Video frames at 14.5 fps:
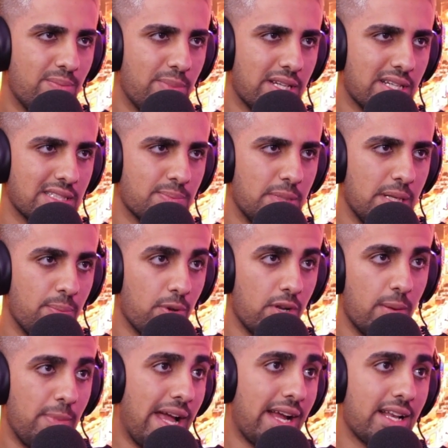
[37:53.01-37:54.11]
because people are
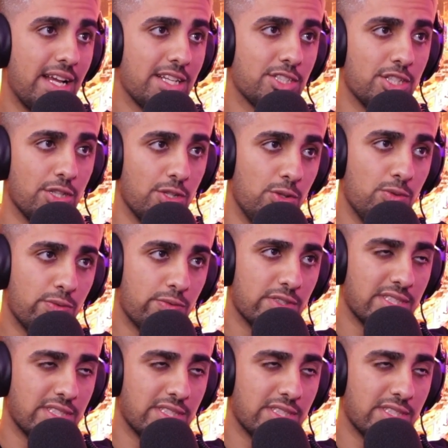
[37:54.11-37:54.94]
backlashing you for